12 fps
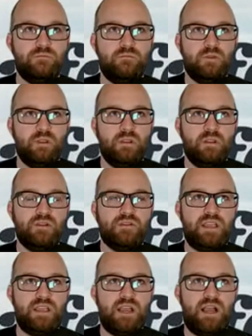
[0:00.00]
I think
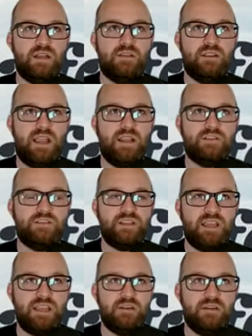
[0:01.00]
they got the guy to
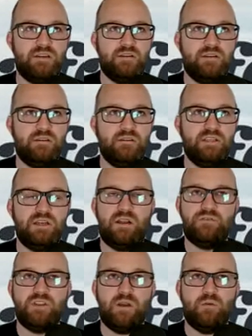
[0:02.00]
second,
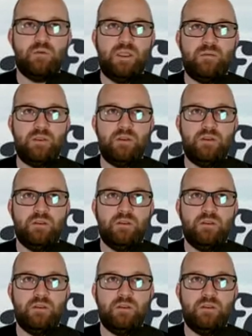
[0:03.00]
leadoff double, maybe.